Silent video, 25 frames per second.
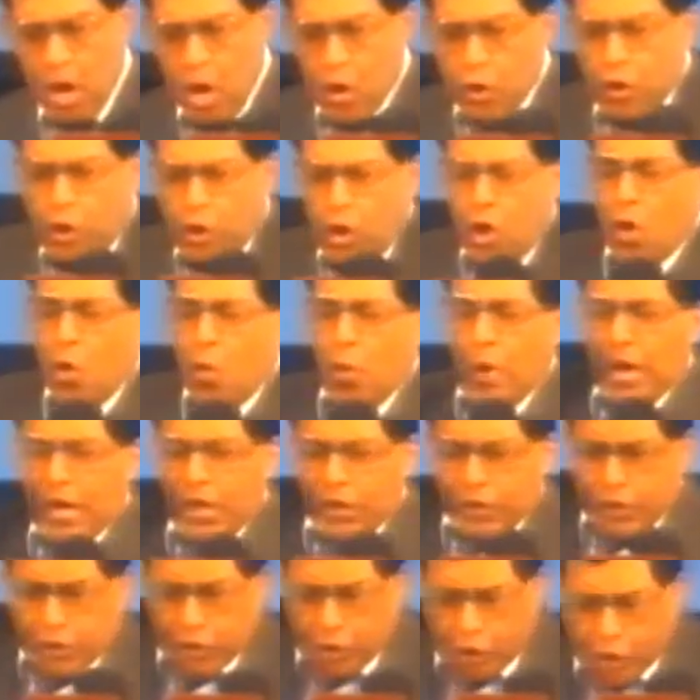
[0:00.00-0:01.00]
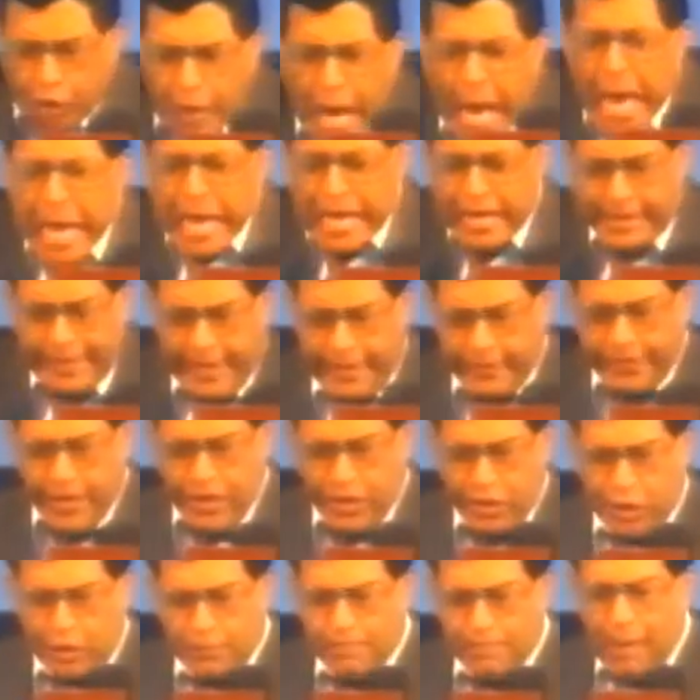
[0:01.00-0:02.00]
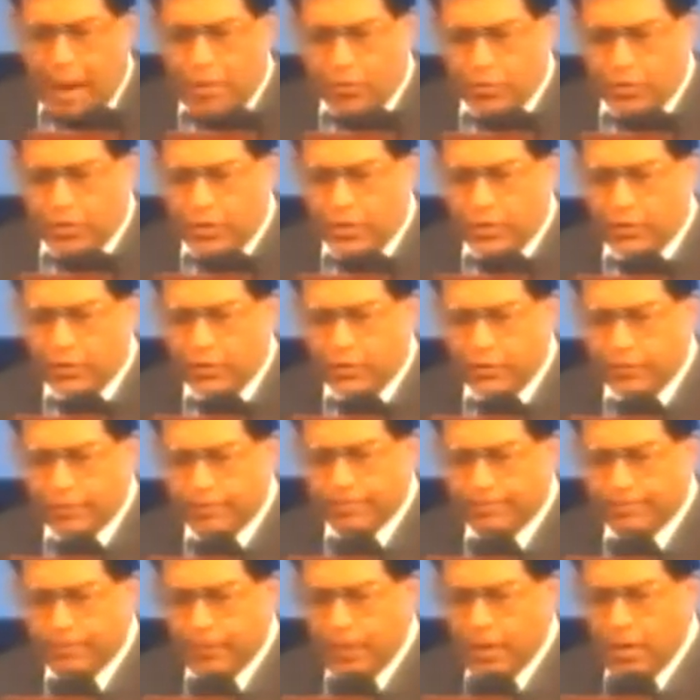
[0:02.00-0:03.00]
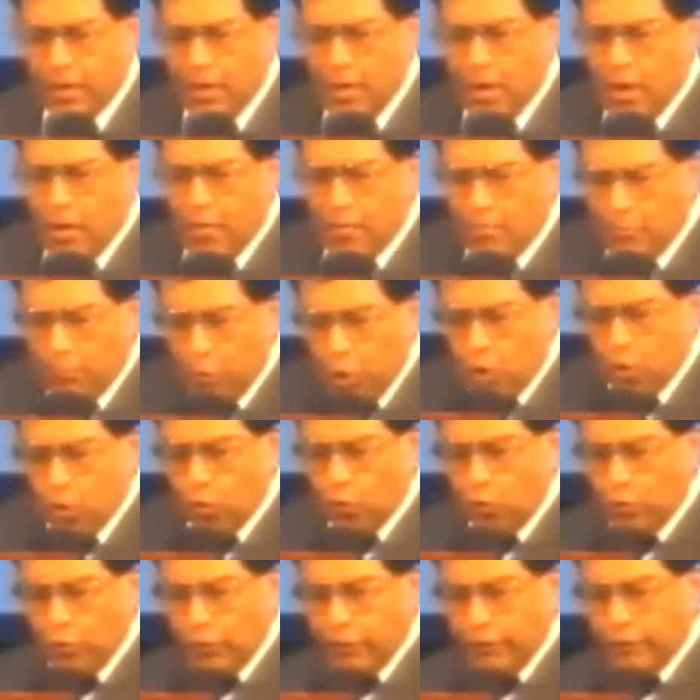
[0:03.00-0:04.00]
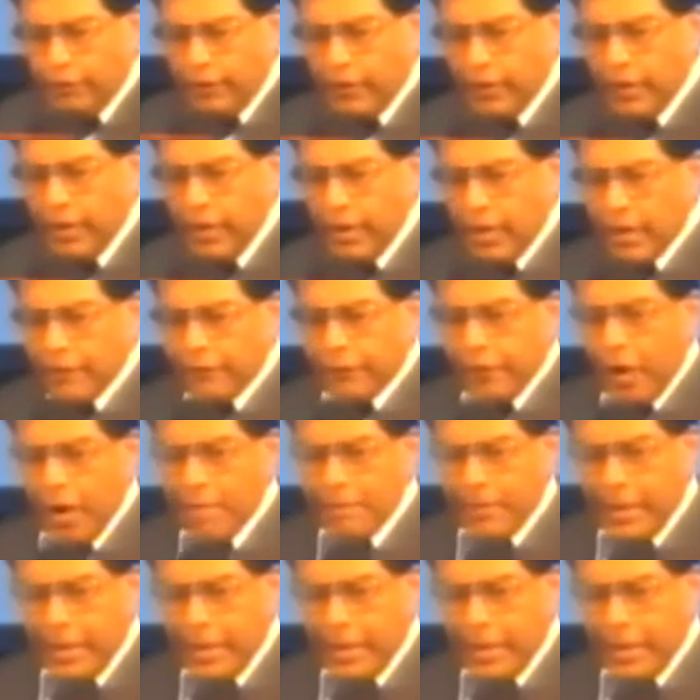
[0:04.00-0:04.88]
You will say to this mountain, move from